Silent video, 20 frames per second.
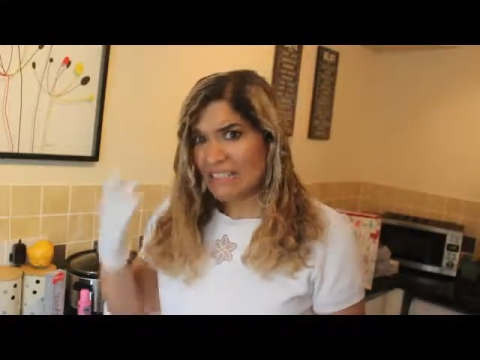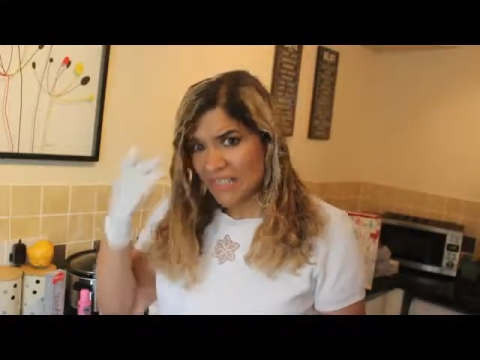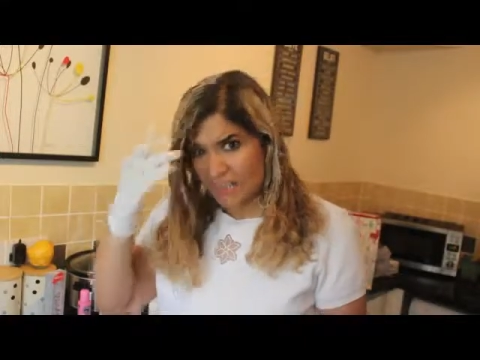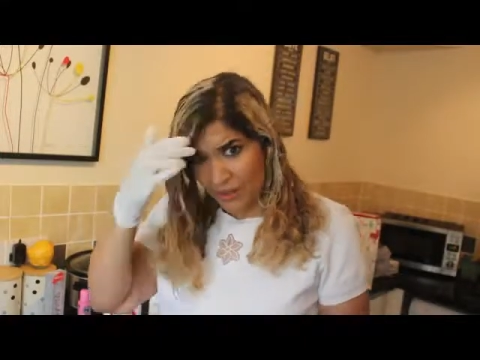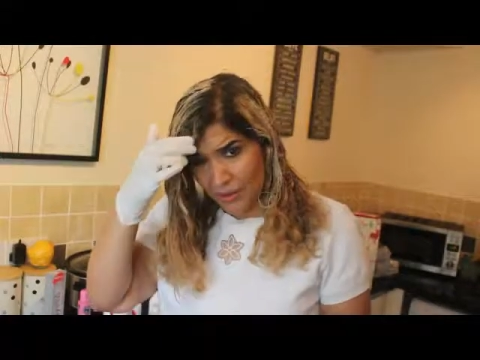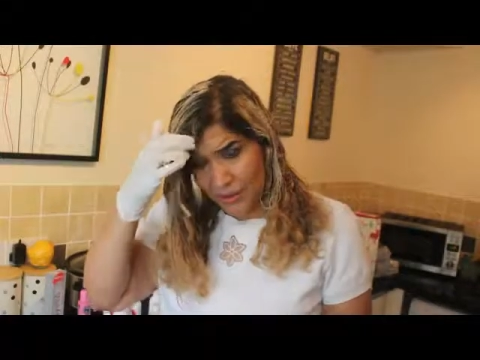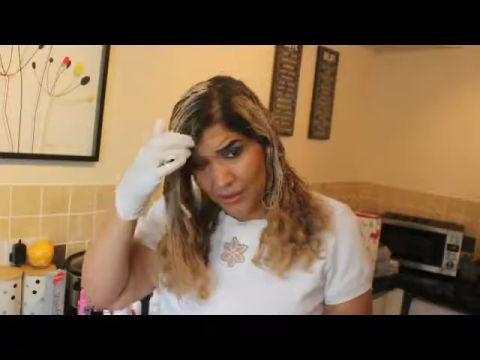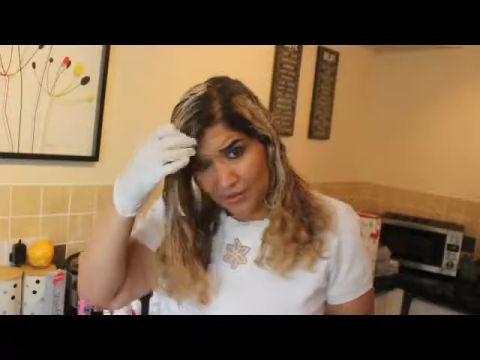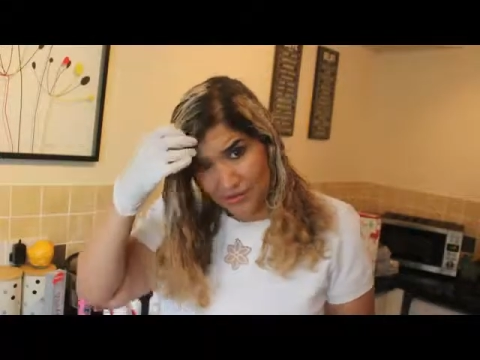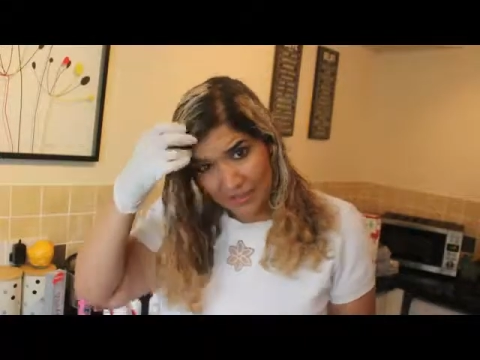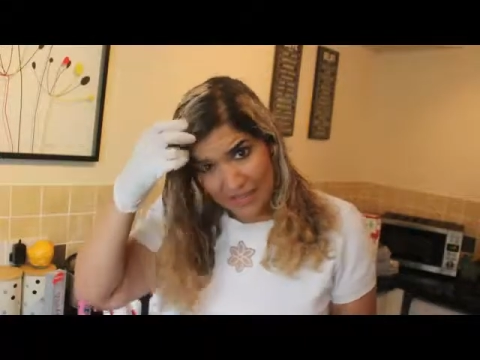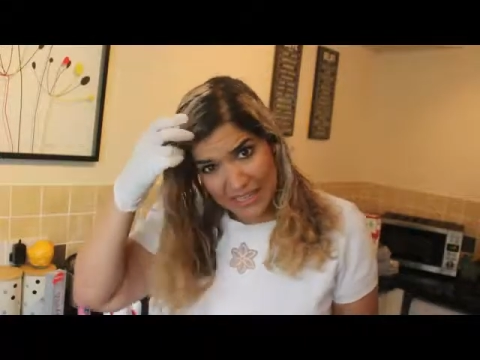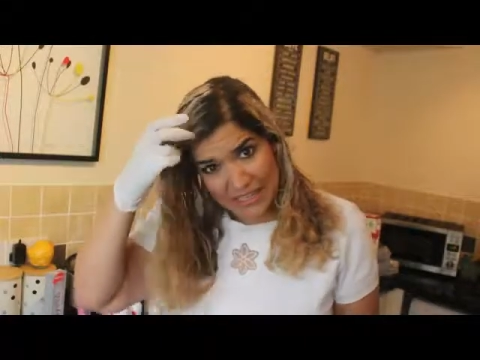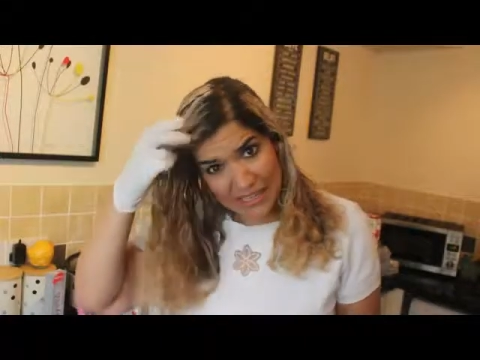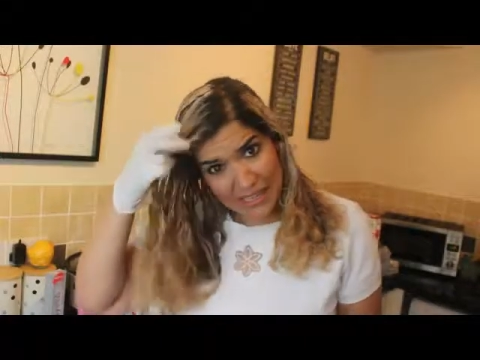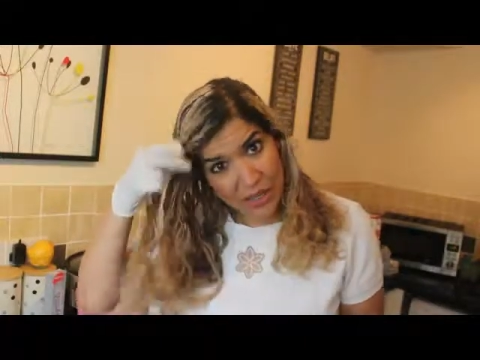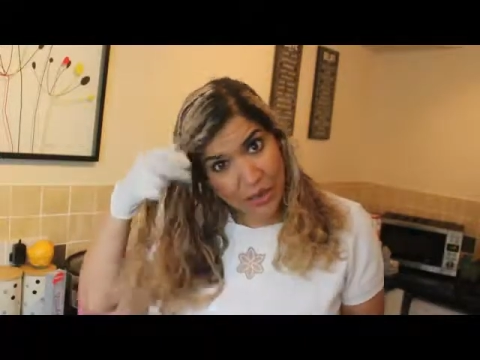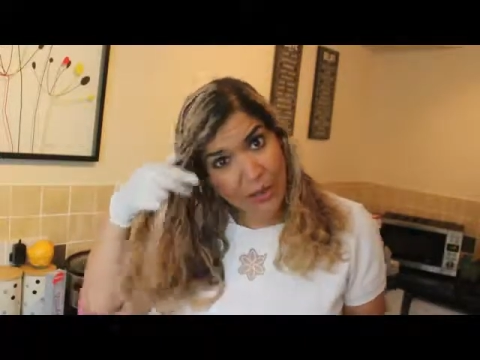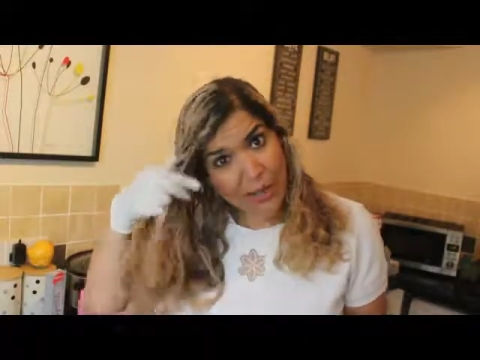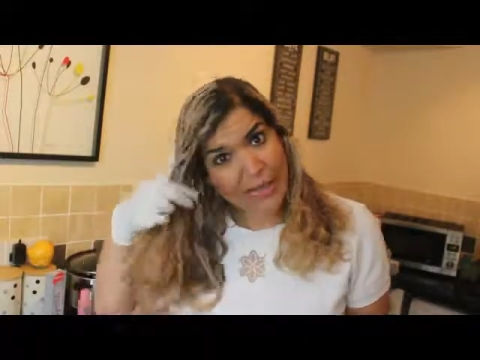going really
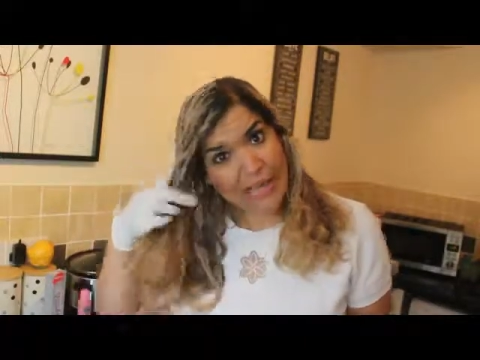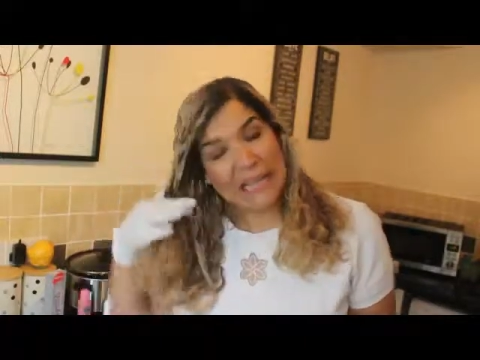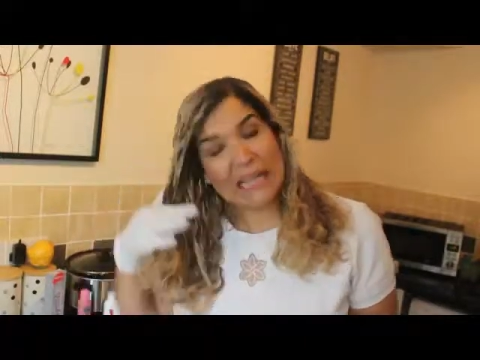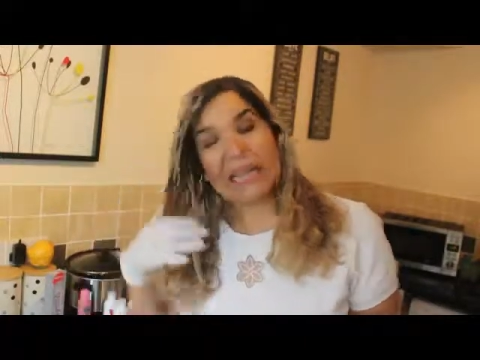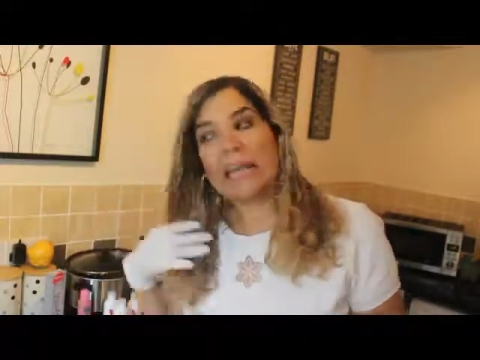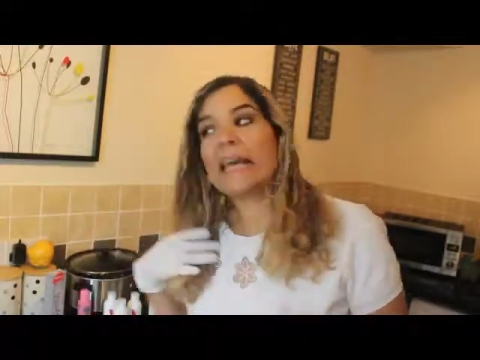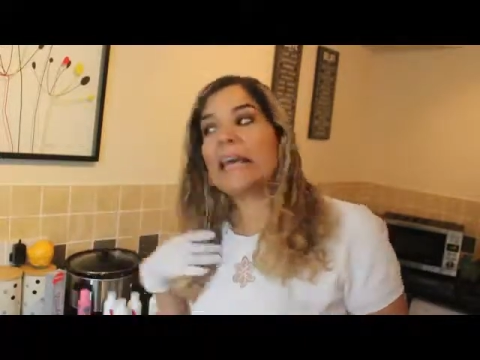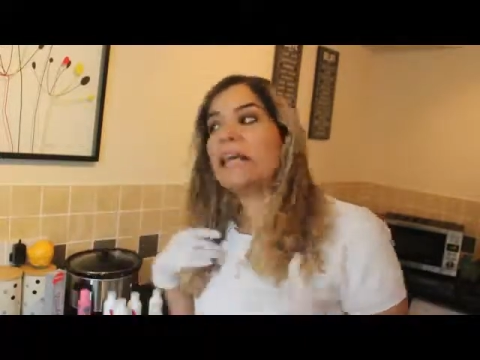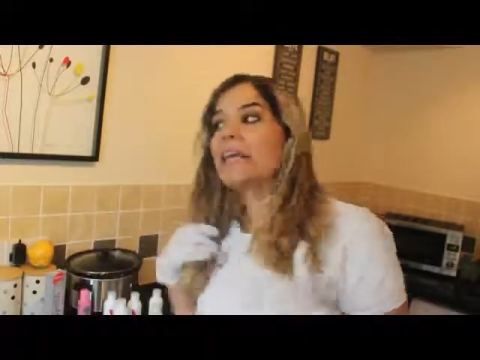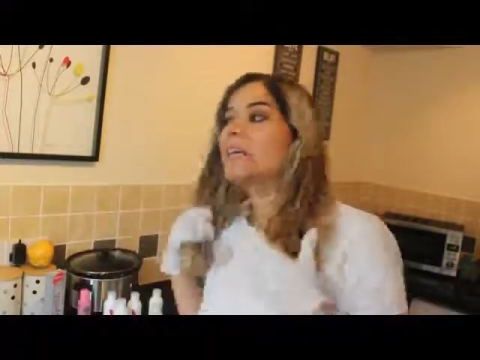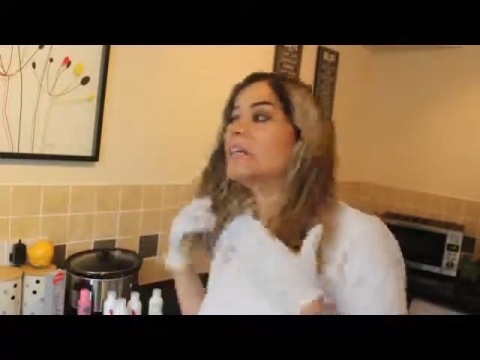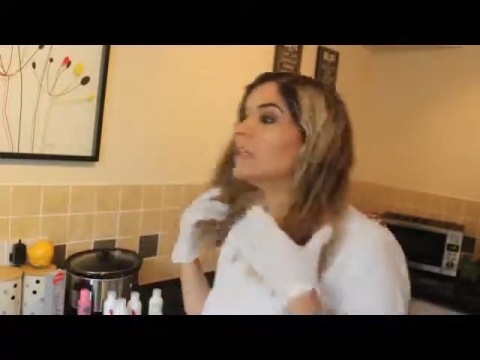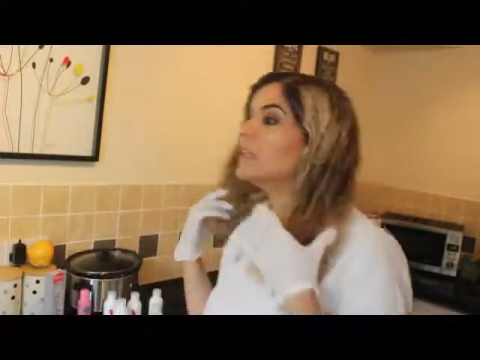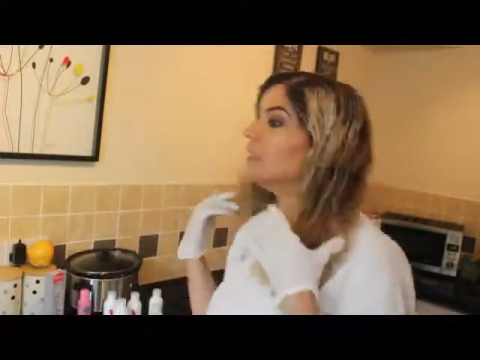quickly.